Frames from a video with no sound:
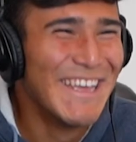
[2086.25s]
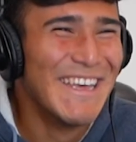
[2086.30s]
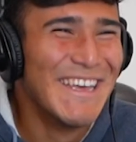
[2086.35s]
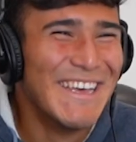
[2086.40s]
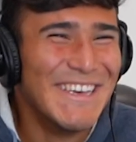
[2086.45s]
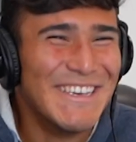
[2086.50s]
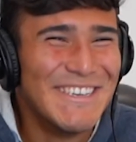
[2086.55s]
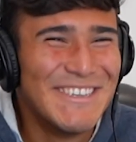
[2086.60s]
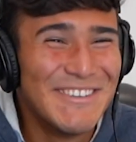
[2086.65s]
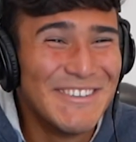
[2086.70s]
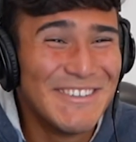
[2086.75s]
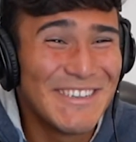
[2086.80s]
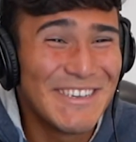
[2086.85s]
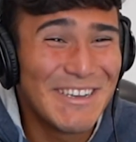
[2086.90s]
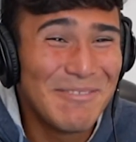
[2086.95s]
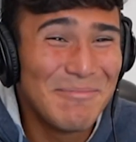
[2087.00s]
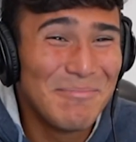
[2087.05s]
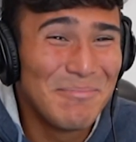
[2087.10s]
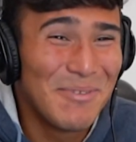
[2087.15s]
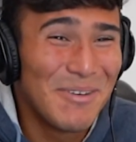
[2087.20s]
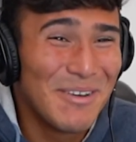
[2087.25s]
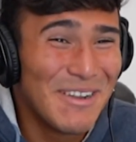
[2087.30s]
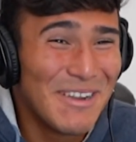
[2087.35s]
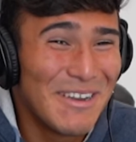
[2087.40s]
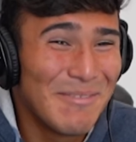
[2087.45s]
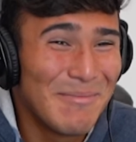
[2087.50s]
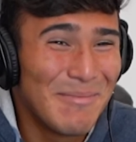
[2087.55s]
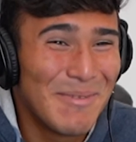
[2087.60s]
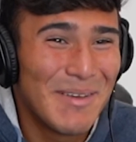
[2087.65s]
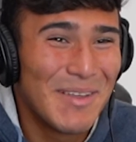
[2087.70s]
She was like, I'm barely
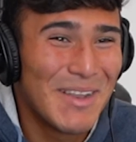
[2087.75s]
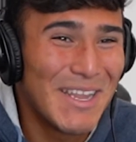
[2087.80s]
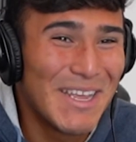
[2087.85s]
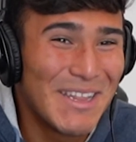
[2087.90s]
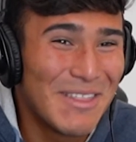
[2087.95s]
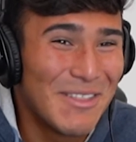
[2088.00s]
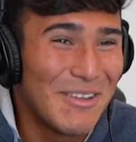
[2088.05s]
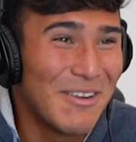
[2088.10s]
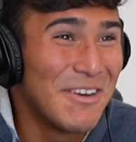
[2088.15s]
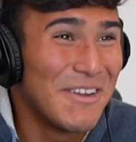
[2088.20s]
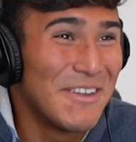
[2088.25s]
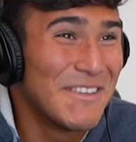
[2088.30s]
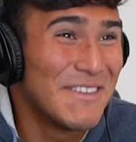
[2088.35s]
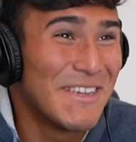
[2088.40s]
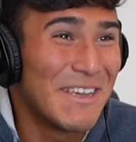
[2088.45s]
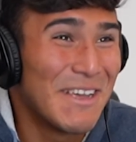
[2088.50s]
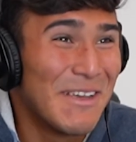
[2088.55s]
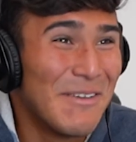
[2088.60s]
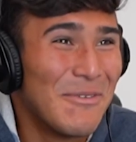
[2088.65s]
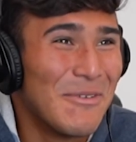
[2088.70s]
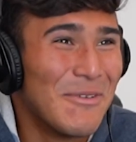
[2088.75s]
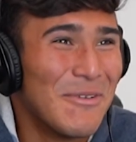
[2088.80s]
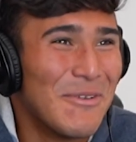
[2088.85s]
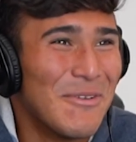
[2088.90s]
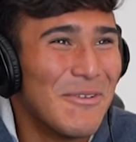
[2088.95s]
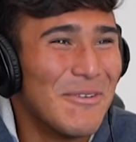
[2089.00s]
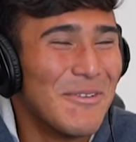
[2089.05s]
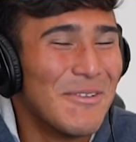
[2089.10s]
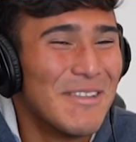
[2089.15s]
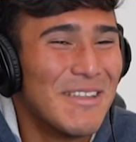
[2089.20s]
in my late 30s. Like, I feel
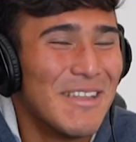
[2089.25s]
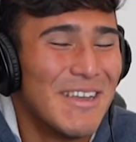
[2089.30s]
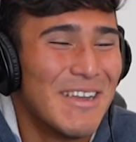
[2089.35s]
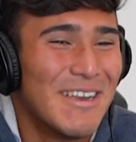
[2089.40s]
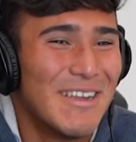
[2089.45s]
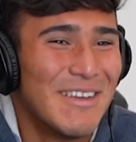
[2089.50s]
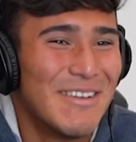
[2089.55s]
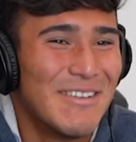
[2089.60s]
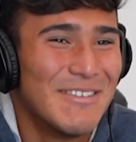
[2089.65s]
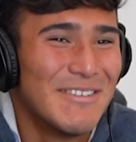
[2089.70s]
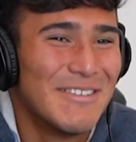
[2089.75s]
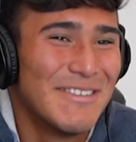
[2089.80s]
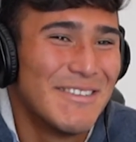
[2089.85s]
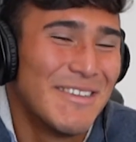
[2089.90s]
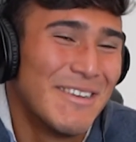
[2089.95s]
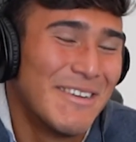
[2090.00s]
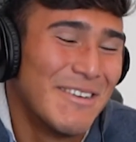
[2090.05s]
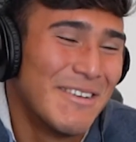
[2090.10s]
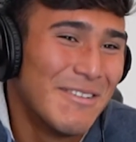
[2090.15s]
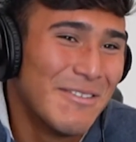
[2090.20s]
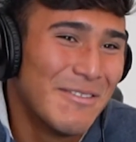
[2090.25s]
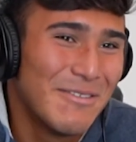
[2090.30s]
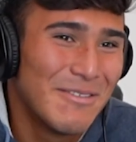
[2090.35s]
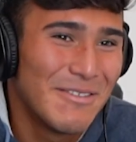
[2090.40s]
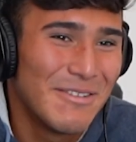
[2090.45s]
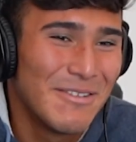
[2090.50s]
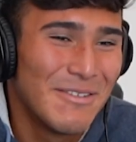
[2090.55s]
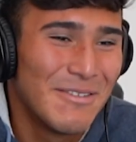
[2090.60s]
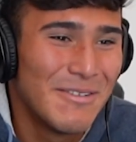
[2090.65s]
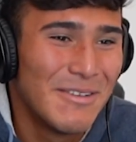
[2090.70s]
old. And I was, I know,
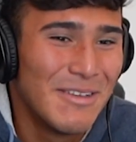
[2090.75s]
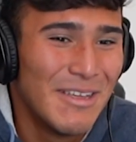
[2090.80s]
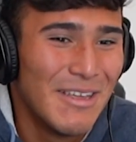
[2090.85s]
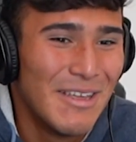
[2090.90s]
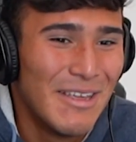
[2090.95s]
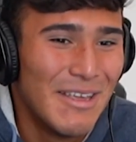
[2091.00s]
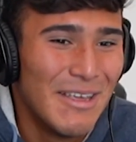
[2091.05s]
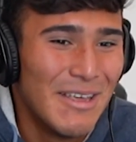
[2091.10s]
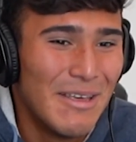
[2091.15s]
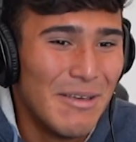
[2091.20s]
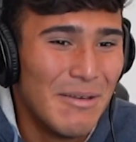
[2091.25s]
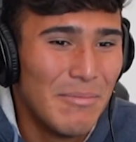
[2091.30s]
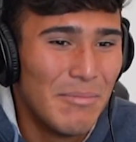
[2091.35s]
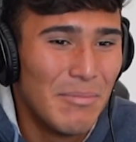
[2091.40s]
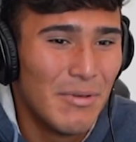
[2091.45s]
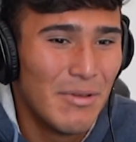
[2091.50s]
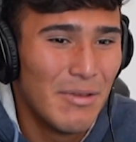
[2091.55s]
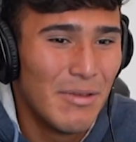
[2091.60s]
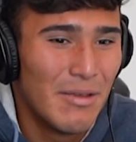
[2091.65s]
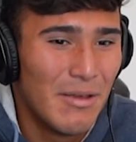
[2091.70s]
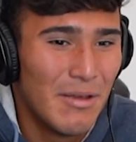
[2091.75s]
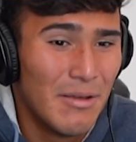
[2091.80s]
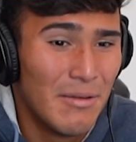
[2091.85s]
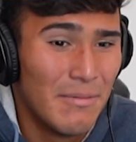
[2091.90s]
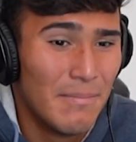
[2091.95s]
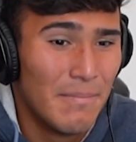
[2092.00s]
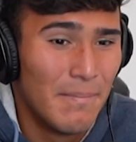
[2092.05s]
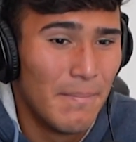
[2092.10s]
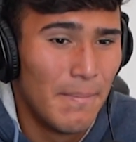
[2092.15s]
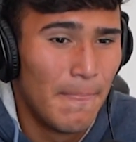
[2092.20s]
you know. But
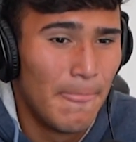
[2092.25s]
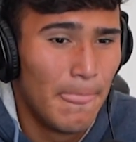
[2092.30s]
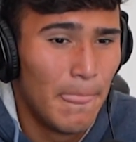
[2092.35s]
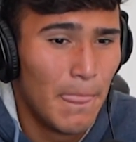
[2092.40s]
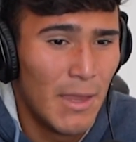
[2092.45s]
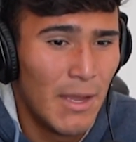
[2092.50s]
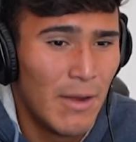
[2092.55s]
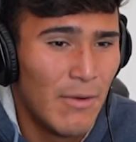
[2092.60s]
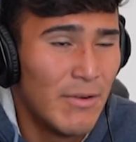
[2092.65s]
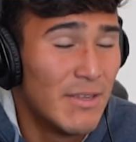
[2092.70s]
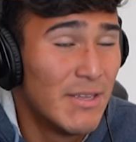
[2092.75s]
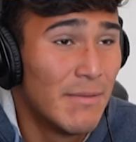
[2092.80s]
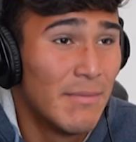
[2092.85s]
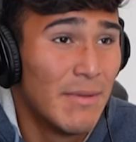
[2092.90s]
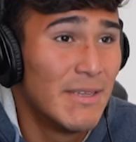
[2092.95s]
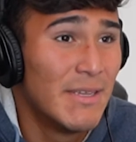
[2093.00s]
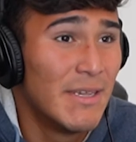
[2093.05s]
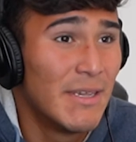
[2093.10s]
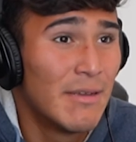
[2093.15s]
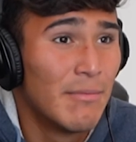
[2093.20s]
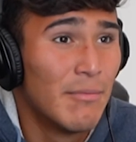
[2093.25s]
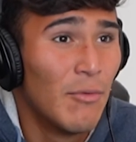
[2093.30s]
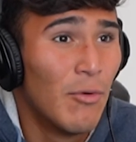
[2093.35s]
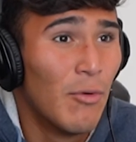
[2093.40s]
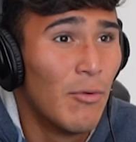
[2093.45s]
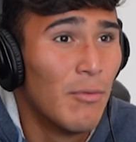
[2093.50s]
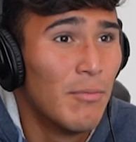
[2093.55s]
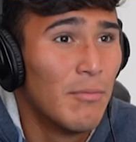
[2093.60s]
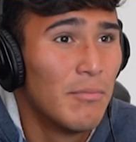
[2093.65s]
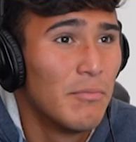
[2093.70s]
every time I take him
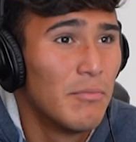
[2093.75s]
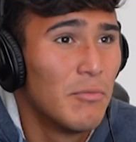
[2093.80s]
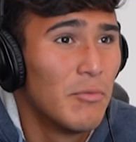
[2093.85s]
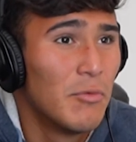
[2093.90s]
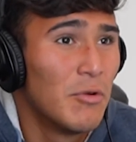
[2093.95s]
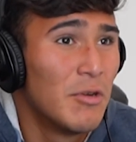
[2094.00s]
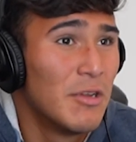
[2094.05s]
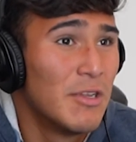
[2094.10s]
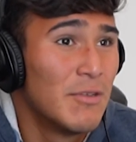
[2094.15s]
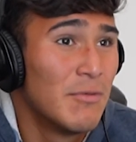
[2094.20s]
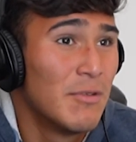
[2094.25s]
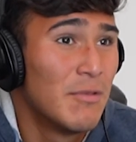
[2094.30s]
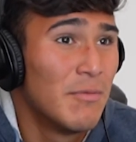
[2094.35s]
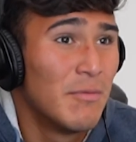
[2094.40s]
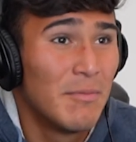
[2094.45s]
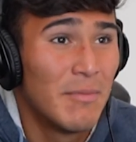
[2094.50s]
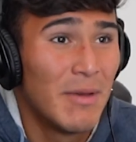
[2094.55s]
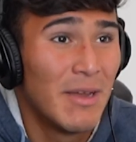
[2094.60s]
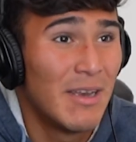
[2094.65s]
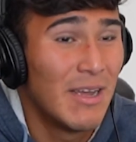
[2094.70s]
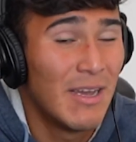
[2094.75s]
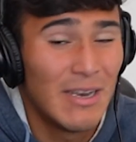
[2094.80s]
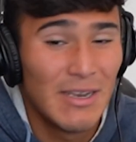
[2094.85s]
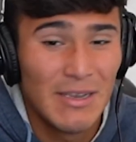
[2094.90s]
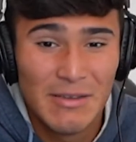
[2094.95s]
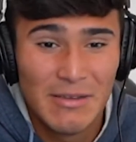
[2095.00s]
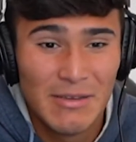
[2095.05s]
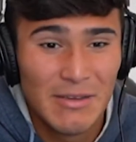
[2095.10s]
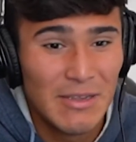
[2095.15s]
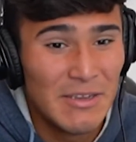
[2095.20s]
home or he's with me, my dad,
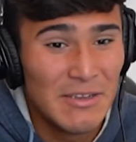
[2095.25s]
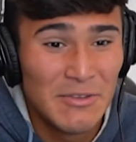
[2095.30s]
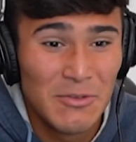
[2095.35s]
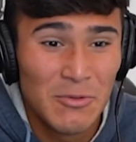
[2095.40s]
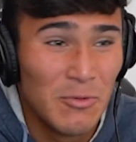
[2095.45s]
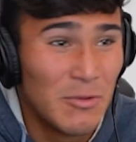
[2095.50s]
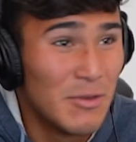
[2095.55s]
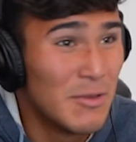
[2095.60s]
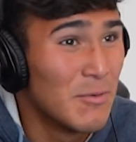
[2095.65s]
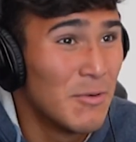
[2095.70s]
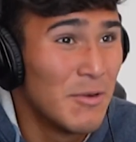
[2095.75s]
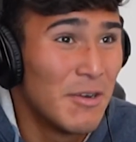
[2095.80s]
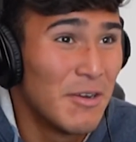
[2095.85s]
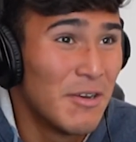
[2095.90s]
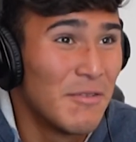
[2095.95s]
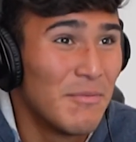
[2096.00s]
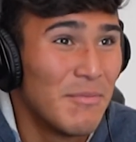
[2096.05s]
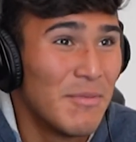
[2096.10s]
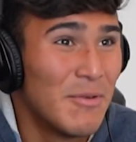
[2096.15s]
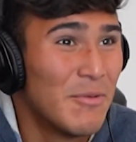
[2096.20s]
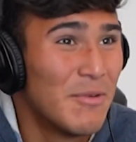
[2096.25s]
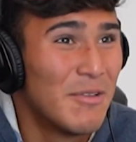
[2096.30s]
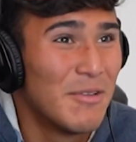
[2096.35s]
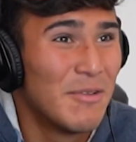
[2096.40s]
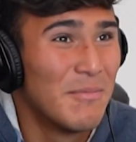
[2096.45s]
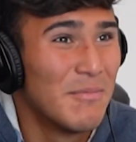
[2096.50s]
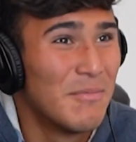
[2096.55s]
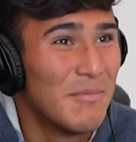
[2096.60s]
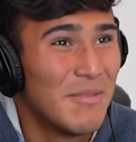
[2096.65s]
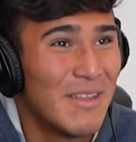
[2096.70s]
he's always wanting to be with
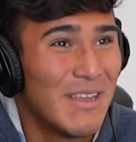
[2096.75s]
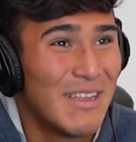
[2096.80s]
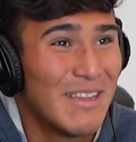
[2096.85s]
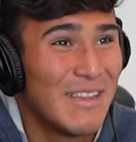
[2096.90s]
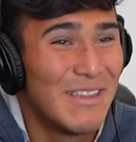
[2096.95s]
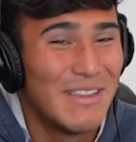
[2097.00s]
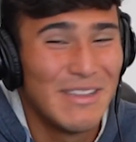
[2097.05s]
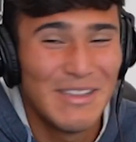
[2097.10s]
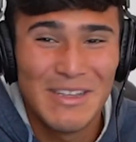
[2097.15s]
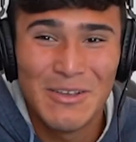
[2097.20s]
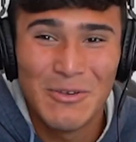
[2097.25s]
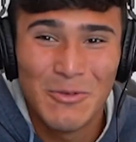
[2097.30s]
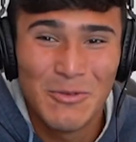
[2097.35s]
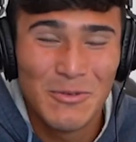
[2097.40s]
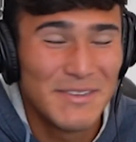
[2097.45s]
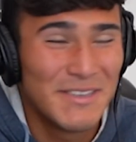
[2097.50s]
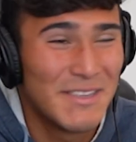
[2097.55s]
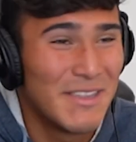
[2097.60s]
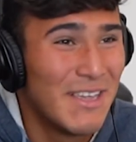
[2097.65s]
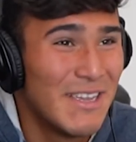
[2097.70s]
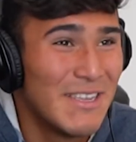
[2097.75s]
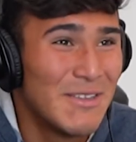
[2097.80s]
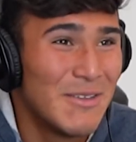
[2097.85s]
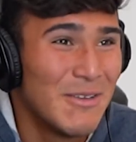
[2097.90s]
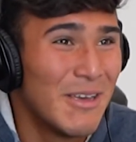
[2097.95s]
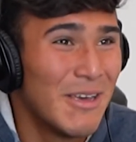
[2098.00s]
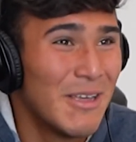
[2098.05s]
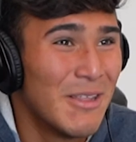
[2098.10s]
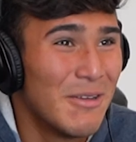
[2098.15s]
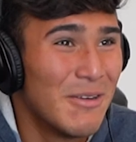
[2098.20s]
them. Like, they always lay
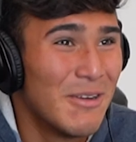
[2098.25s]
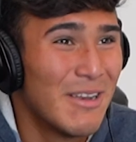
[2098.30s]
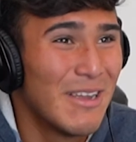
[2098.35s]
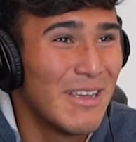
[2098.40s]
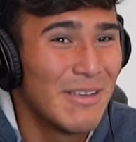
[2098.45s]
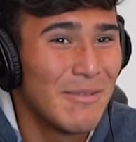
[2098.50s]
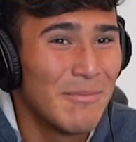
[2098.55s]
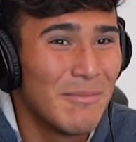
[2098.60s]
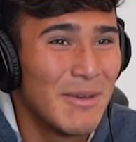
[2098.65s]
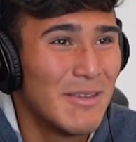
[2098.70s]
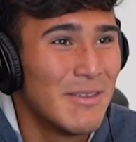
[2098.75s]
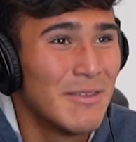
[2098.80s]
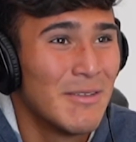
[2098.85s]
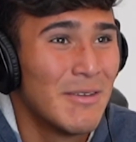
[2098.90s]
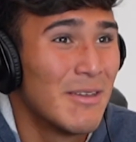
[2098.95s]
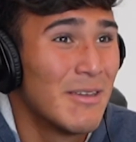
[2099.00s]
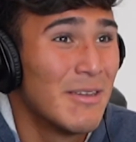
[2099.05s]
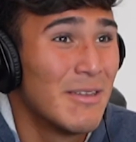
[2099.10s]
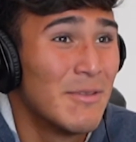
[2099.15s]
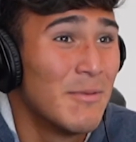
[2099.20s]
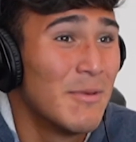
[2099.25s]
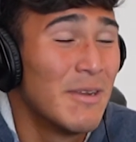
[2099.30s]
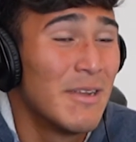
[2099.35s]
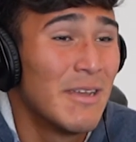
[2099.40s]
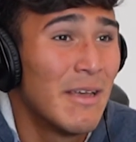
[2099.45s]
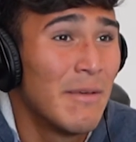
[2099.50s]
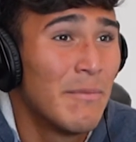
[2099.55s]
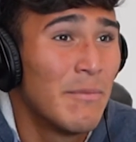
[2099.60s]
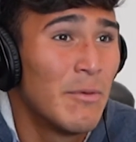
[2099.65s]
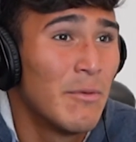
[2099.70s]
together. Like, my son gets really
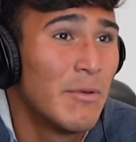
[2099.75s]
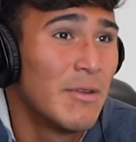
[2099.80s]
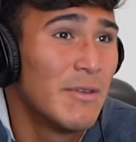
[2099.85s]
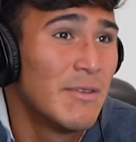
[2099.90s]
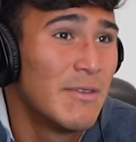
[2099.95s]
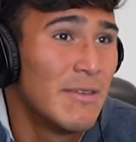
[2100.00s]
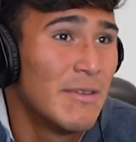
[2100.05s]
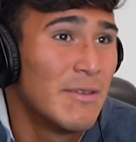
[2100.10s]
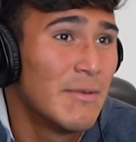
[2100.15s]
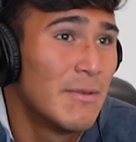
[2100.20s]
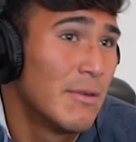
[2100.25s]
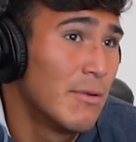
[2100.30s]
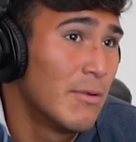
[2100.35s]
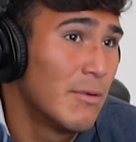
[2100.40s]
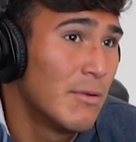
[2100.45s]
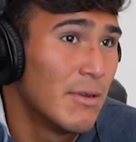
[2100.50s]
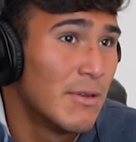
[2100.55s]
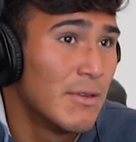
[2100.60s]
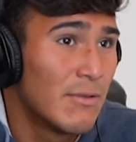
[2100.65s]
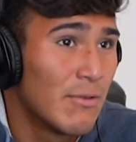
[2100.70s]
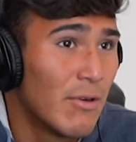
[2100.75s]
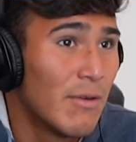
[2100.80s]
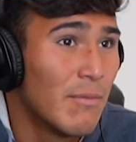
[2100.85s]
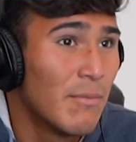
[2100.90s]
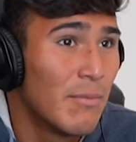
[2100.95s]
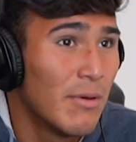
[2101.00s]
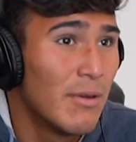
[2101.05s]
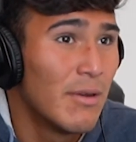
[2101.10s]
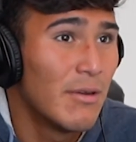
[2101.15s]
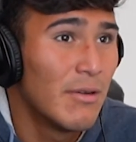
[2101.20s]
happy when he sees, you know, his
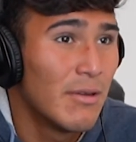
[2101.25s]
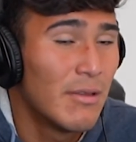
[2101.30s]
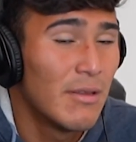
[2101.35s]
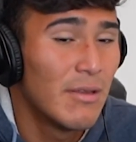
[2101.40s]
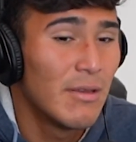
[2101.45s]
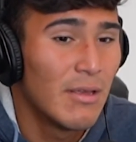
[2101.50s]
grandpa and everything.